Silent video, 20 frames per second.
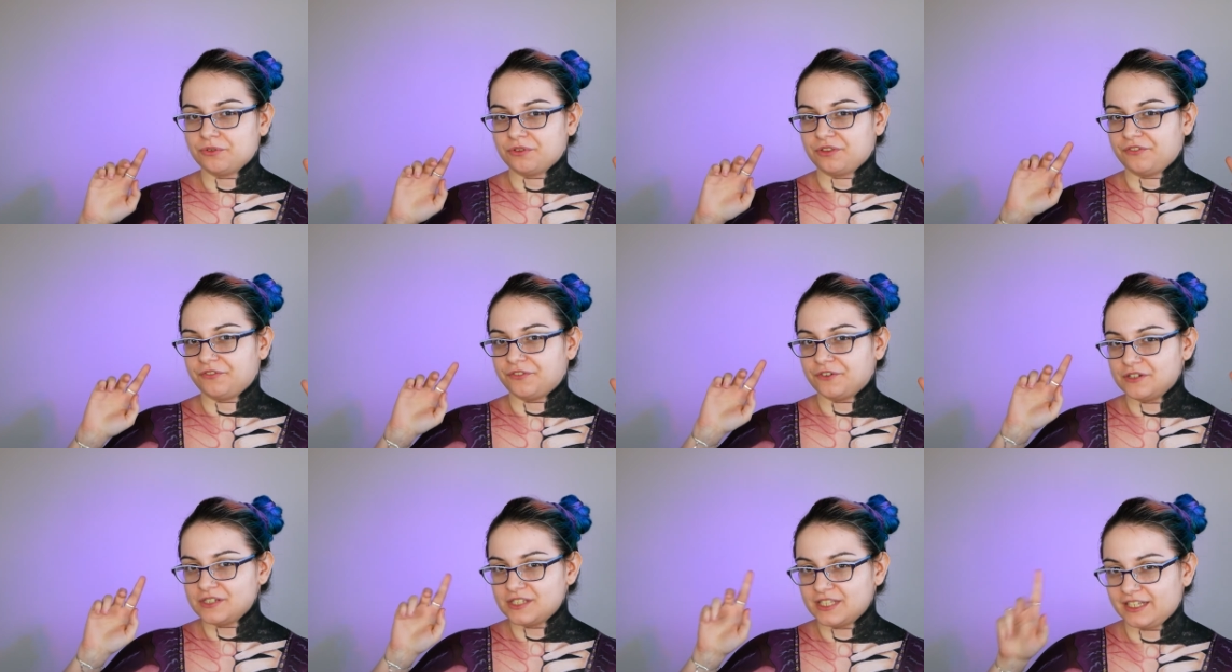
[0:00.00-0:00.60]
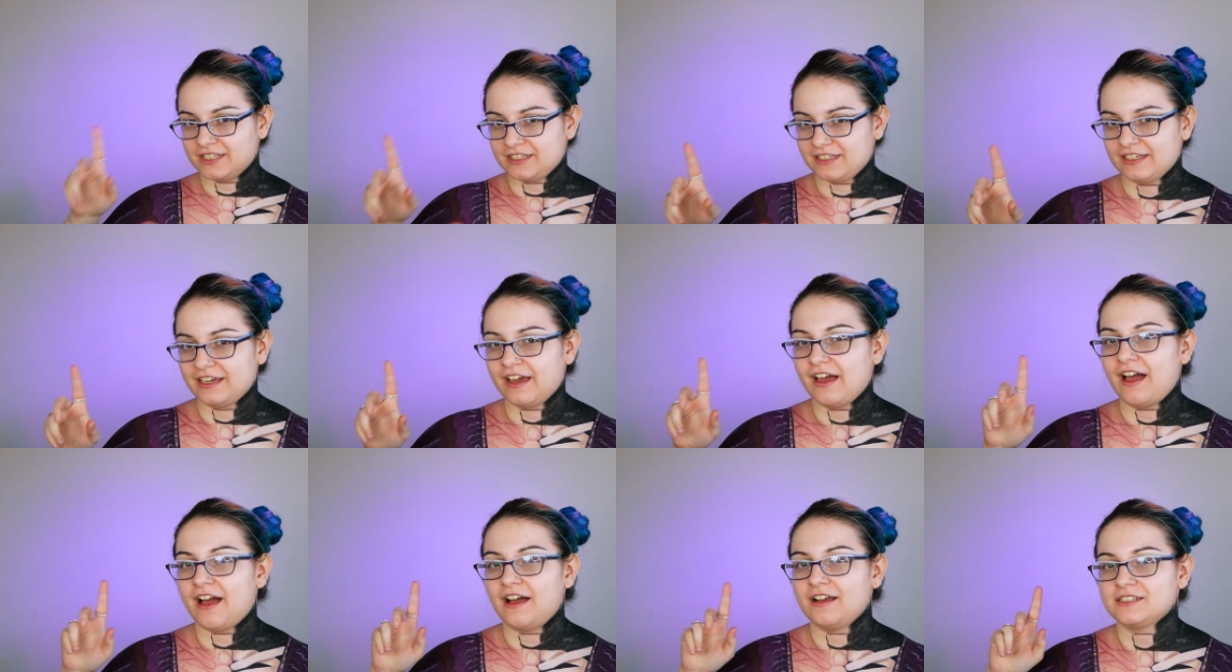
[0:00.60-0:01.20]
the first idea,
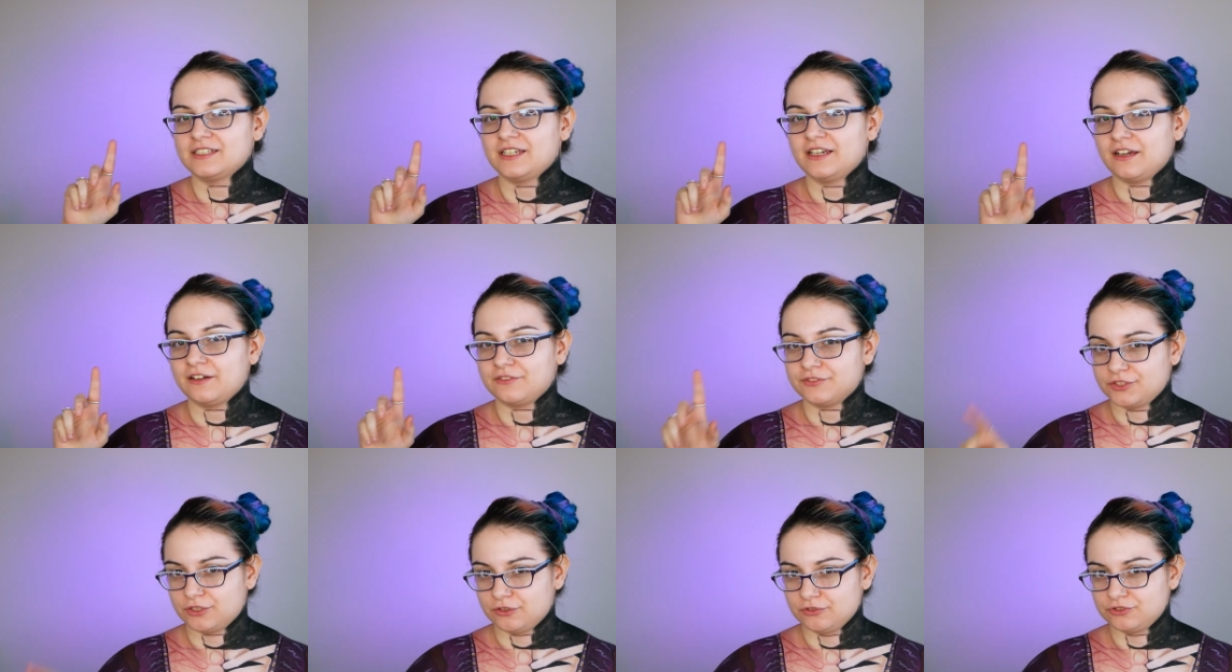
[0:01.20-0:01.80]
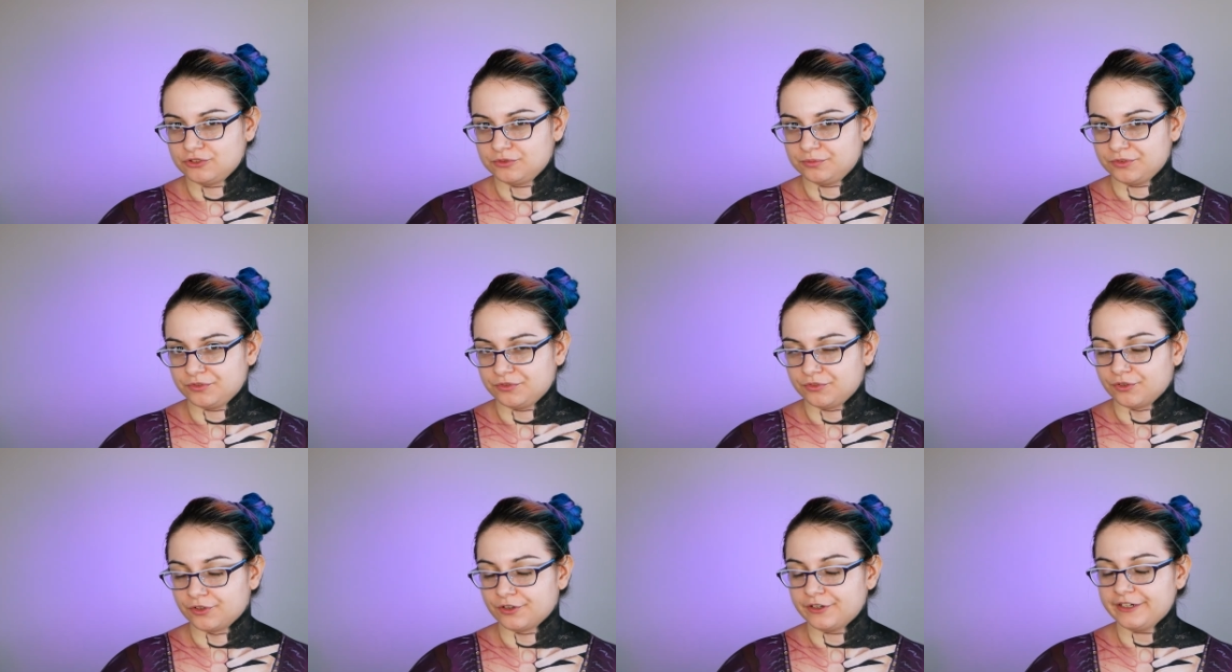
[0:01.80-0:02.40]
as I have told you
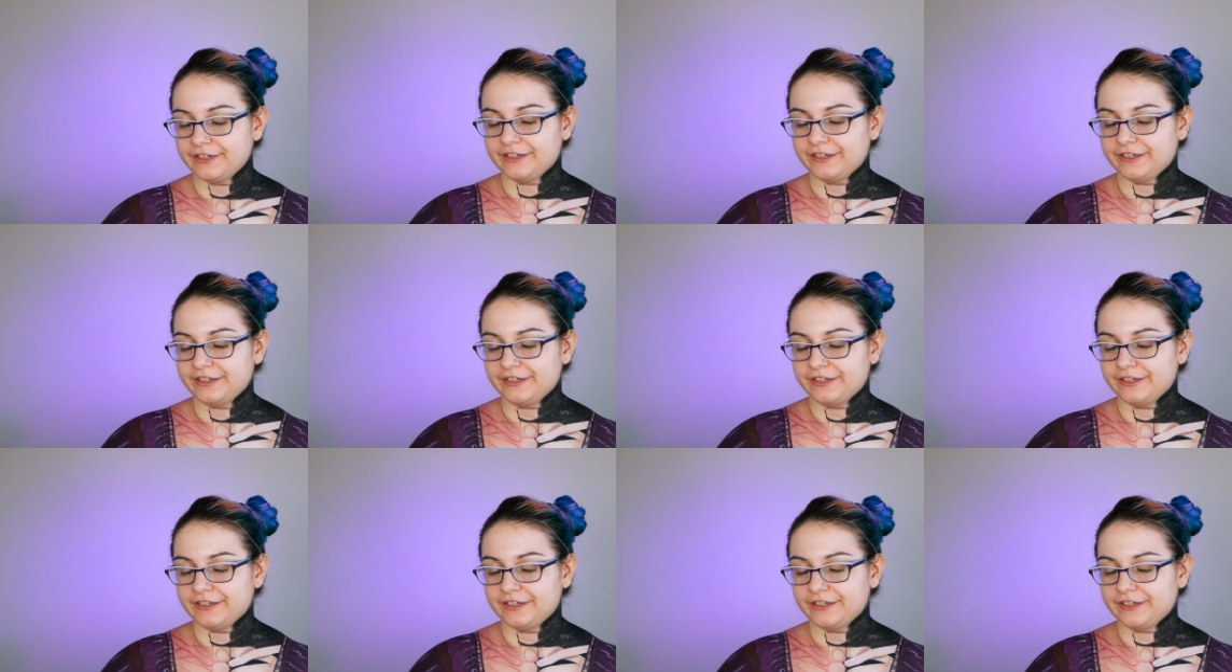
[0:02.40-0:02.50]
before,